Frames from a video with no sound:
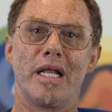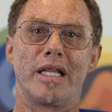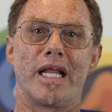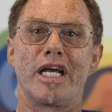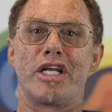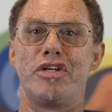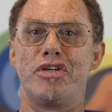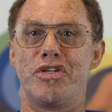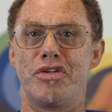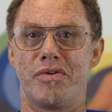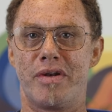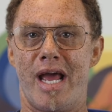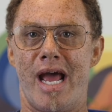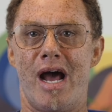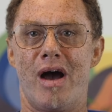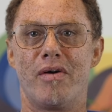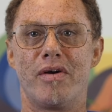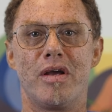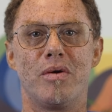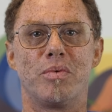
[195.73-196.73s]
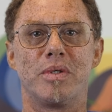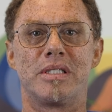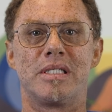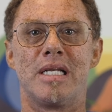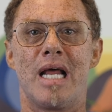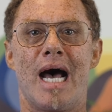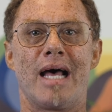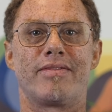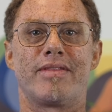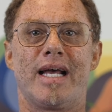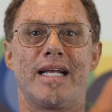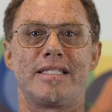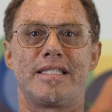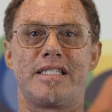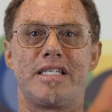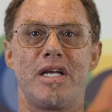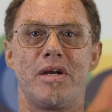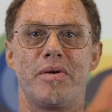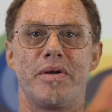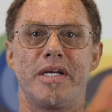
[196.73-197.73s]
like you do now. It was not that
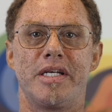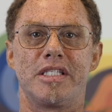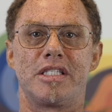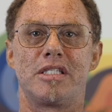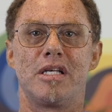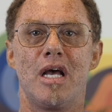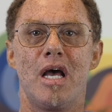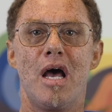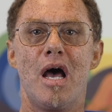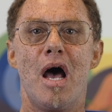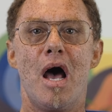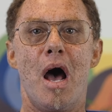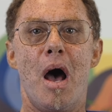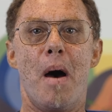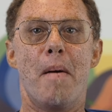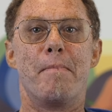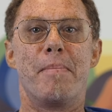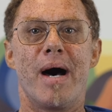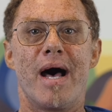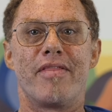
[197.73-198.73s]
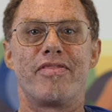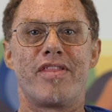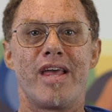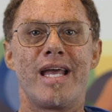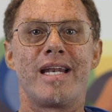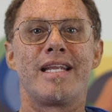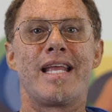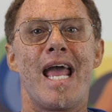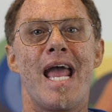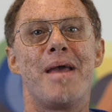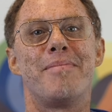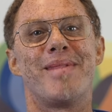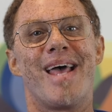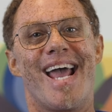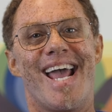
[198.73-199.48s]
serious. But then came the